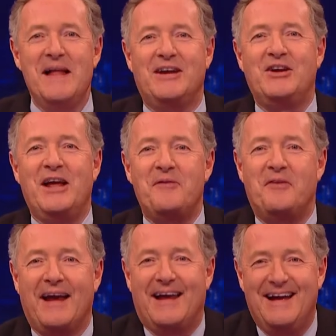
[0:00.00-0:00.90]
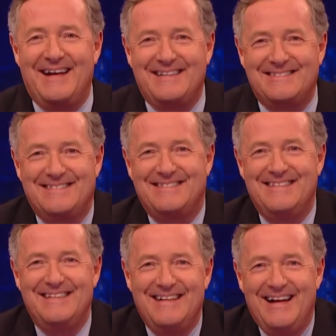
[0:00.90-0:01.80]
Good evening
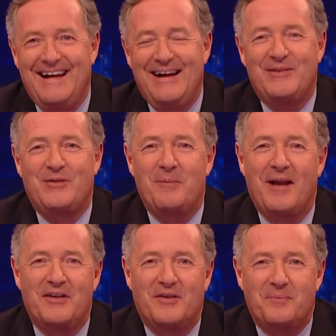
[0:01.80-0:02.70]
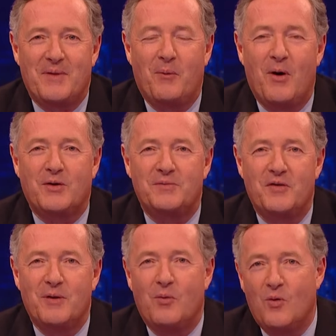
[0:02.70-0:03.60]
from London, and welcome to
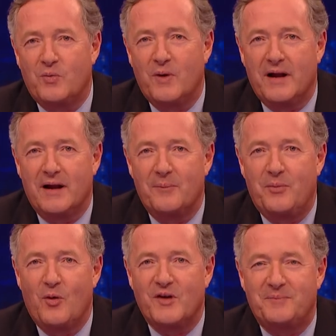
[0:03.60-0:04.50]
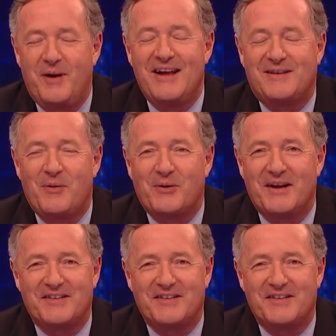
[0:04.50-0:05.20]
the award-winning Piers Morgan.